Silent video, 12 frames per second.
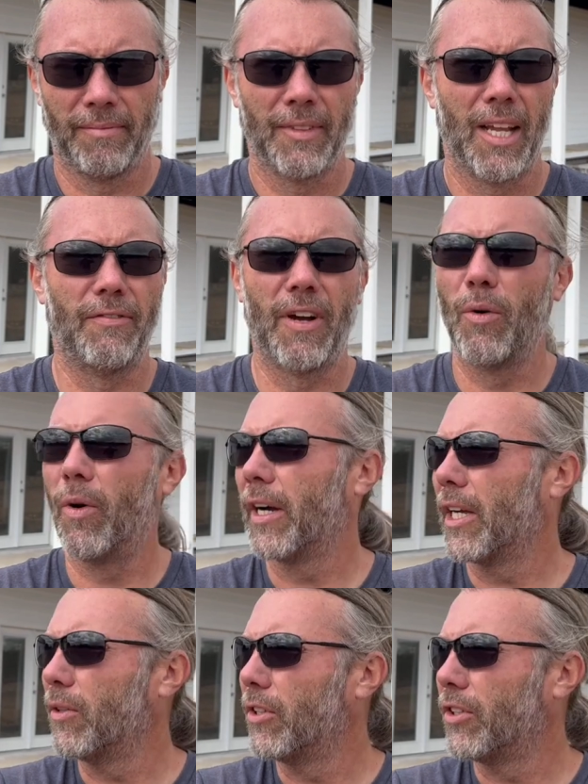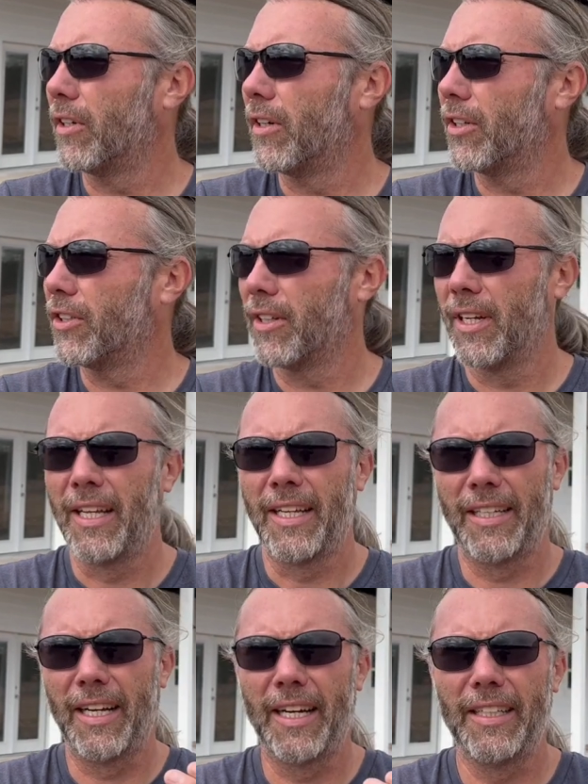If I walk into a church,
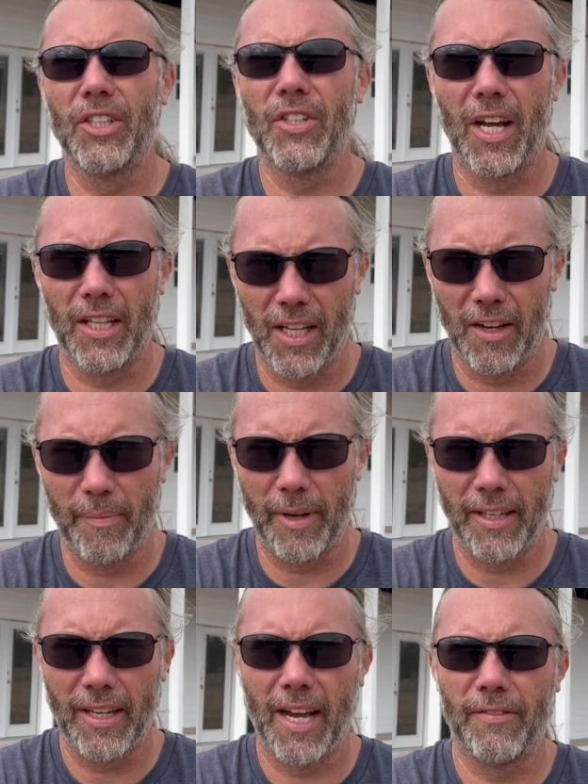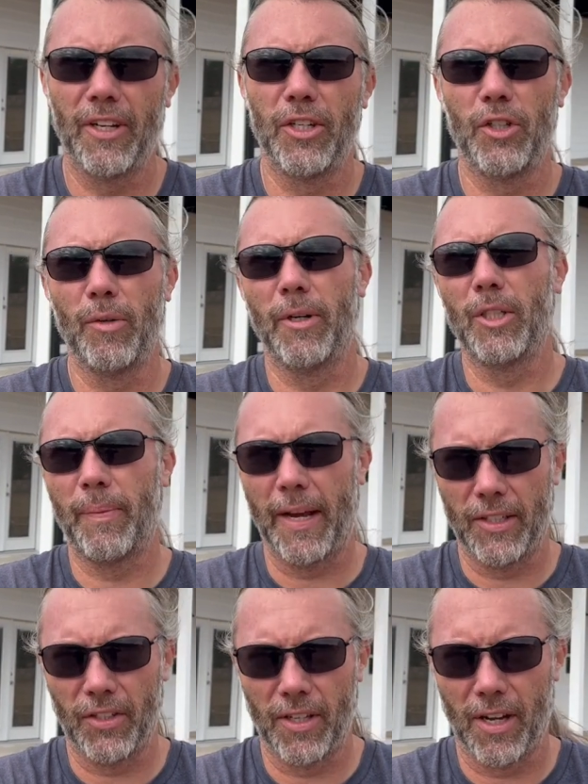God does not love me. I've done too much
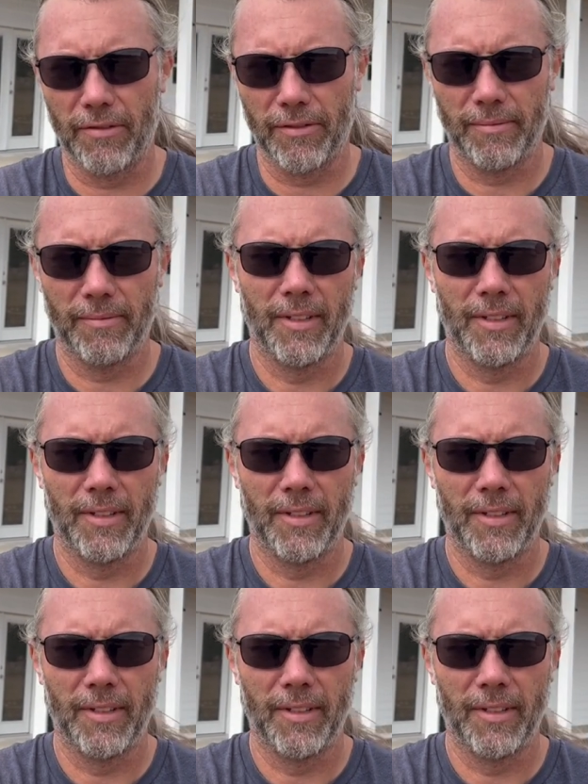bad stuff.